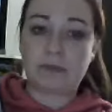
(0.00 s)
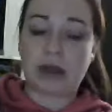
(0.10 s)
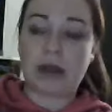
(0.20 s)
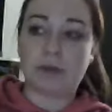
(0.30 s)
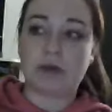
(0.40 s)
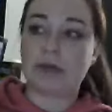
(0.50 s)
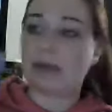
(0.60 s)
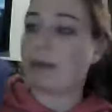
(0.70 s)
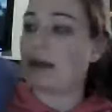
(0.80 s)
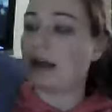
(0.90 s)
I'm
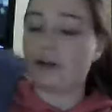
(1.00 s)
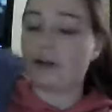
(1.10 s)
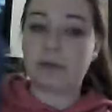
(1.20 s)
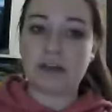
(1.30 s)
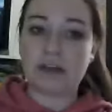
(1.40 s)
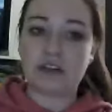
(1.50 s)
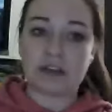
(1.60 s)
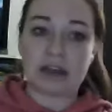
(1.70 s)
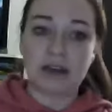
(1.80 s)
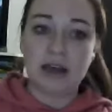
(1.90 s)
only about one hundred pages
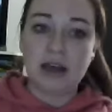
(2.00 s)
in,